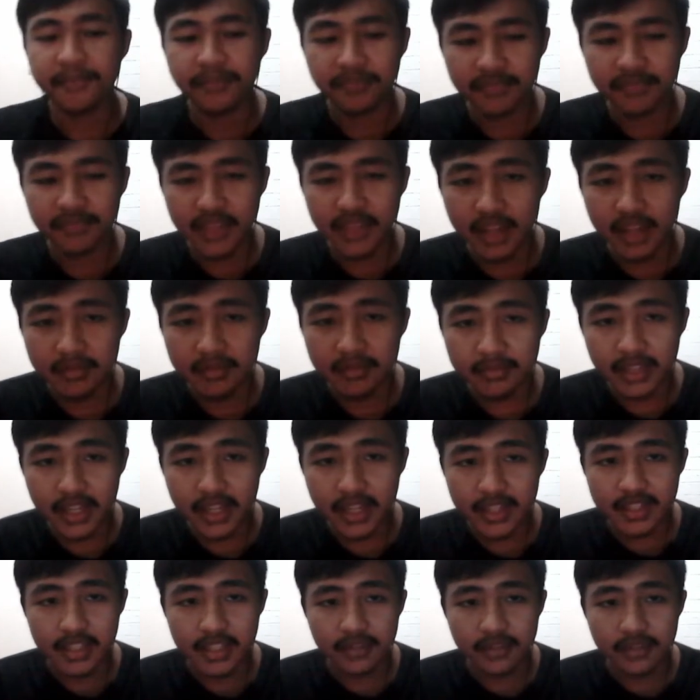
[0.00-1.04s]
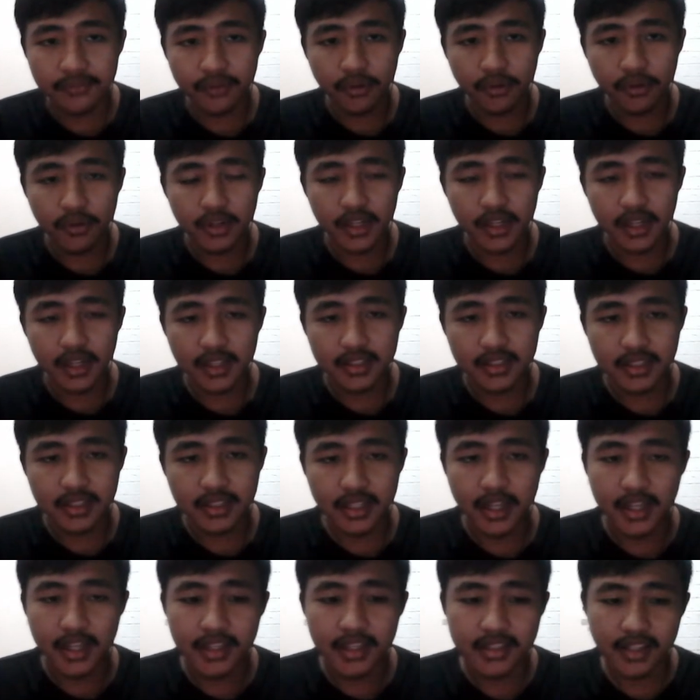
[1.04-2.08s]
yeah, that is it for uh,
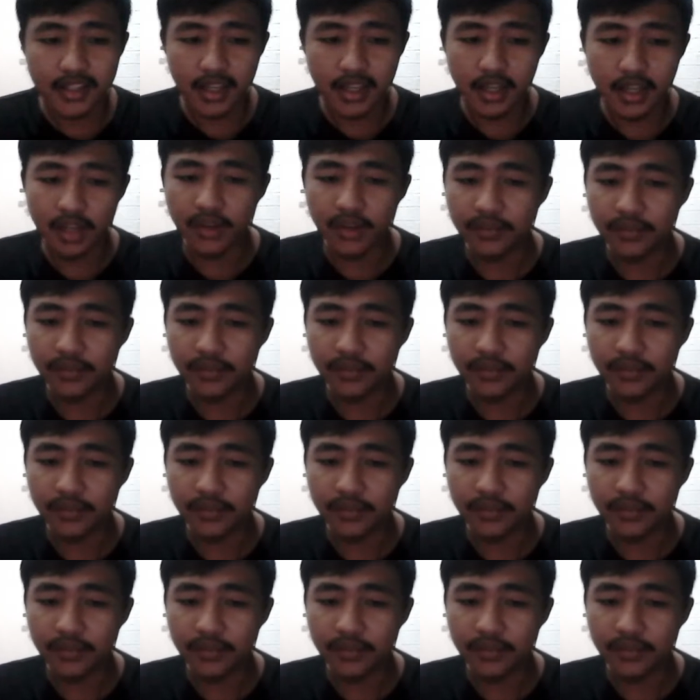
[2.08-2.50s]
today's uh,